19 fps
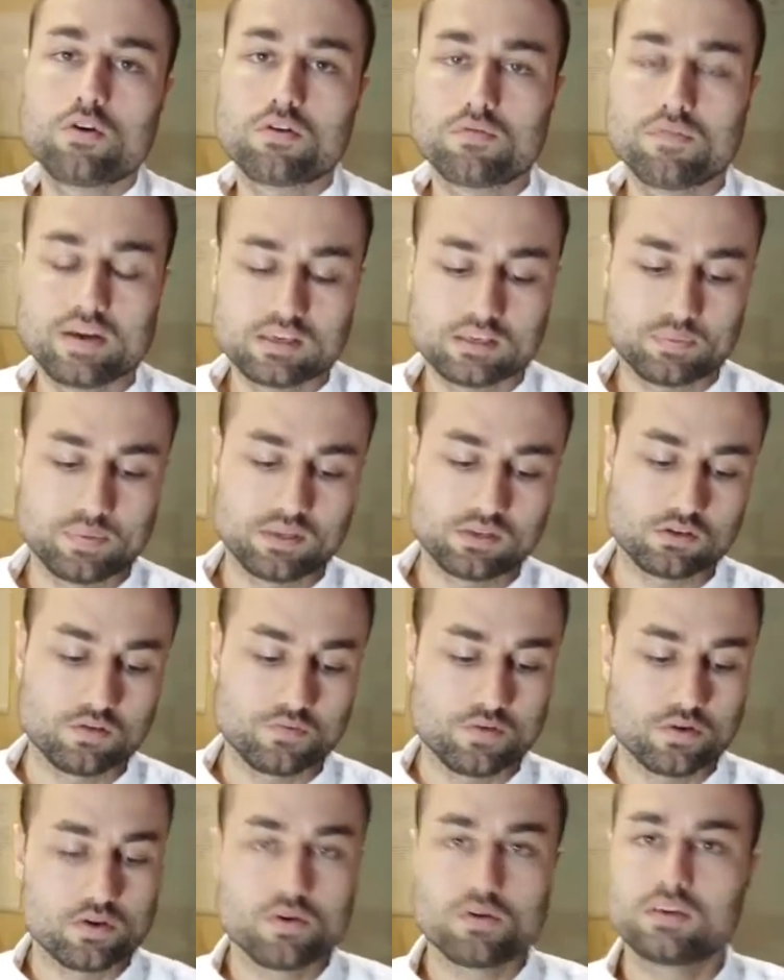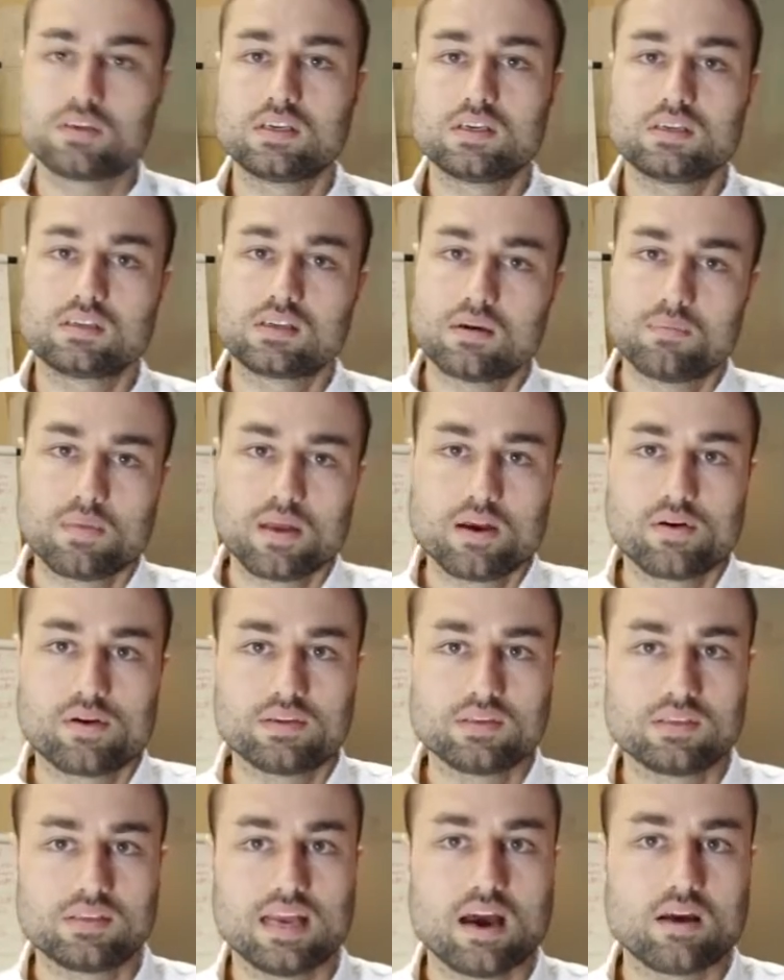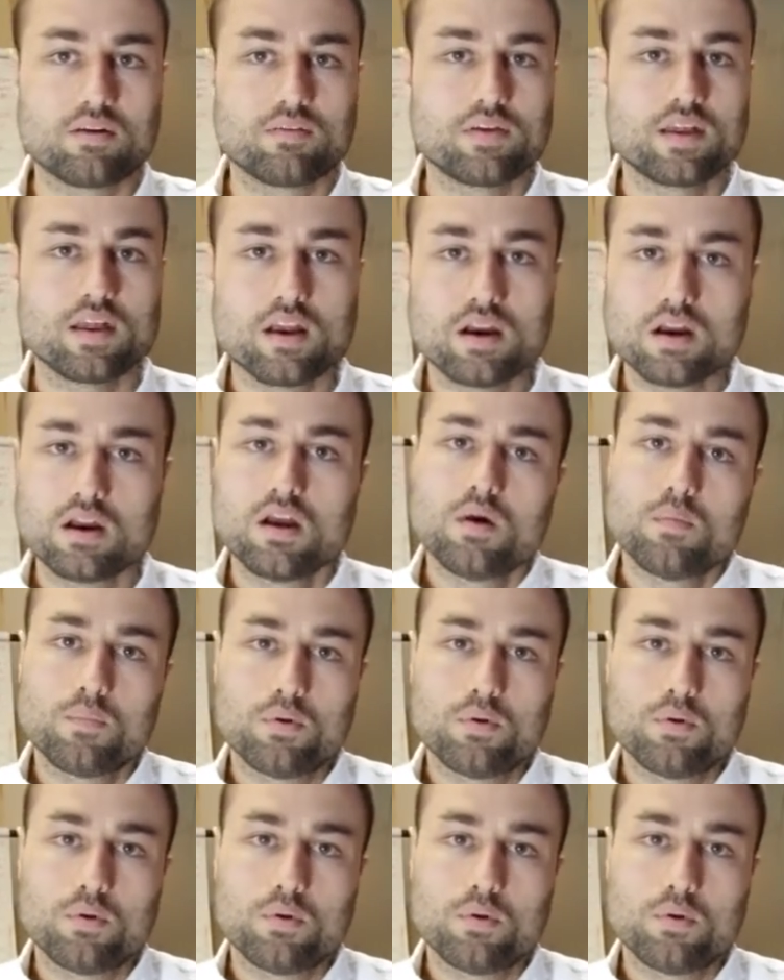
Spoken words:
your investment. So if you're noticing some areas is down over here,